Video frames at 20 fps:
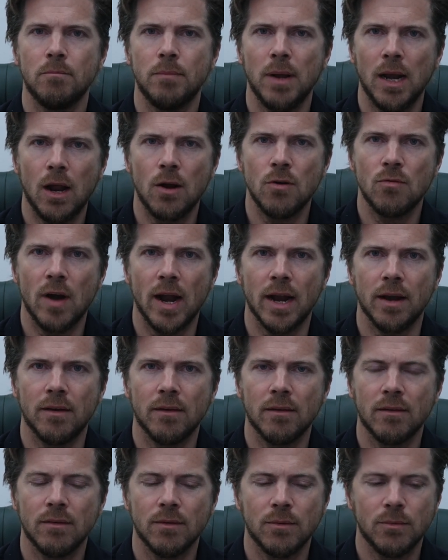below
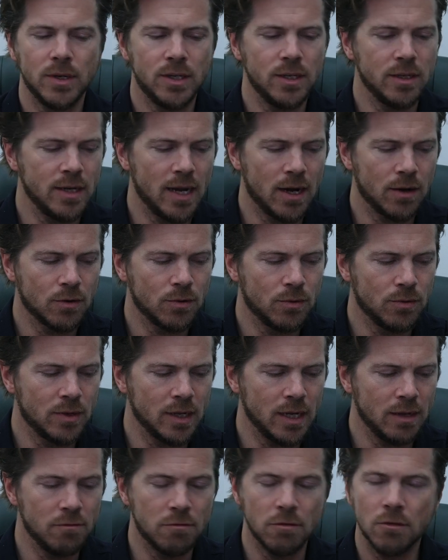red, which is now
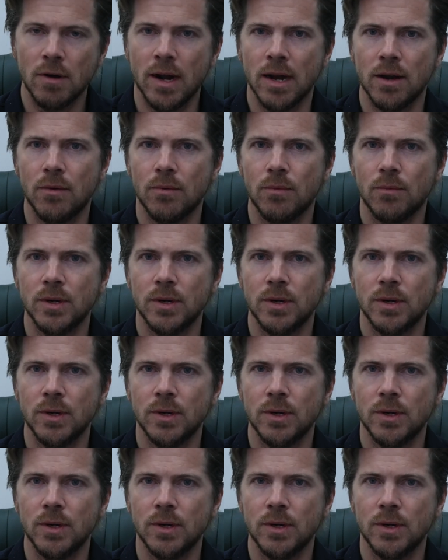called infrared,